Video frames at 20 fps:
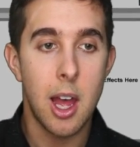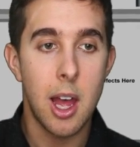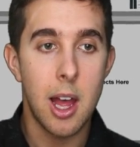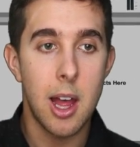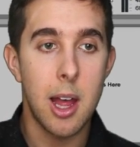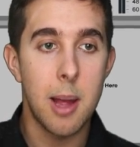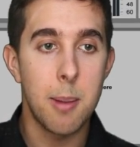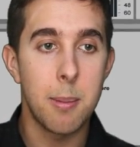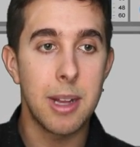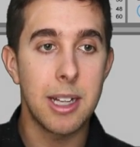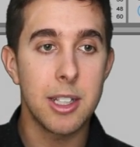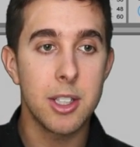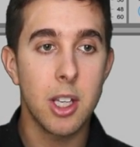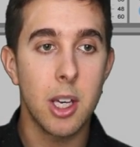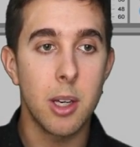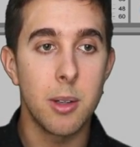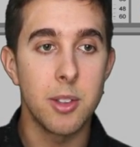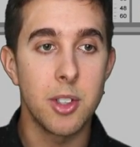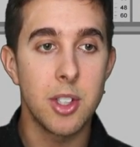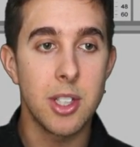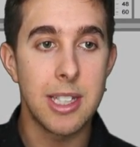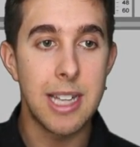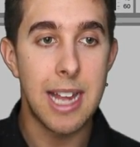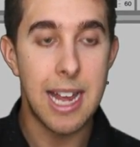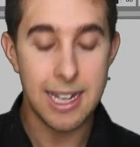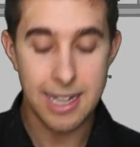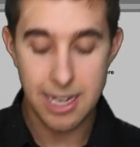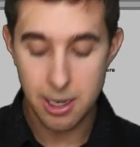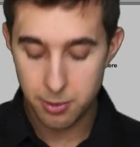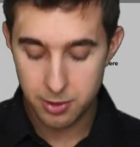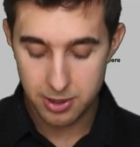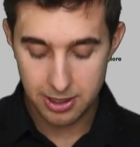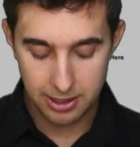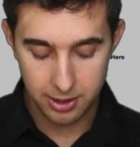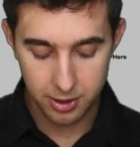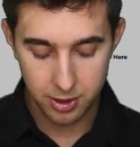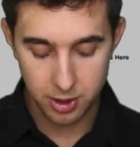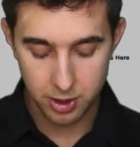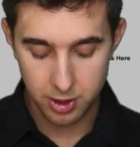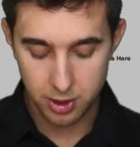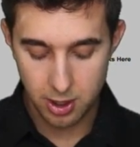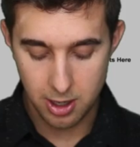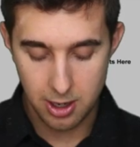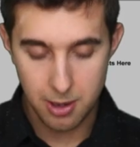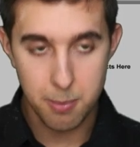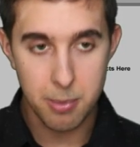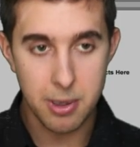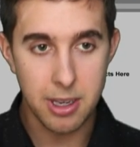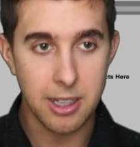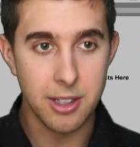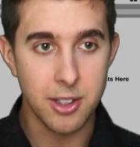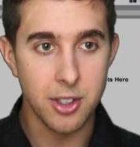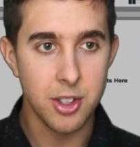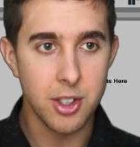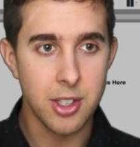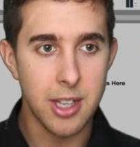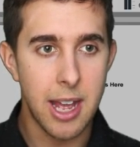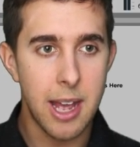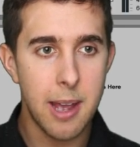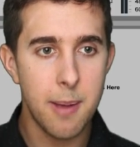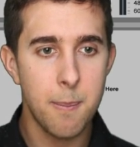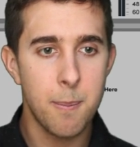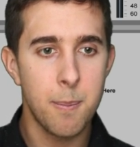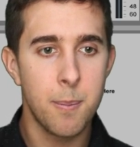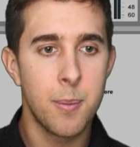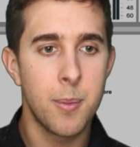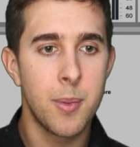Um, let's go on snare now, so let's just type in snare.